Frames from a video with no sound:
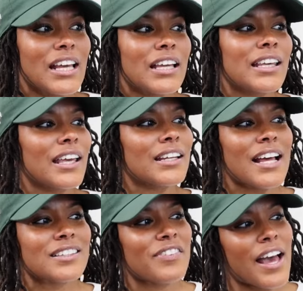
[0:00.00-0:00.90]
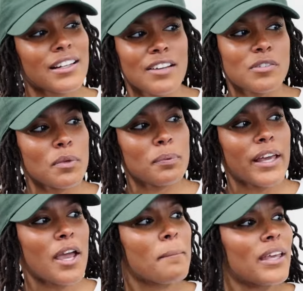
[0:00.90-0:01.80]
Yeah, not fine enough to be
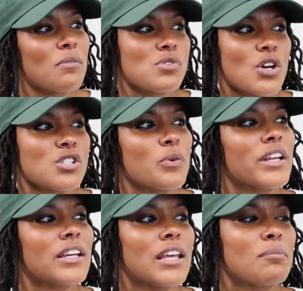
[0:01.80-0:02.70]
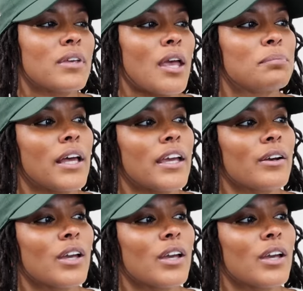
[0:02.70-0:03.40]
playing, but he was also an N B A player.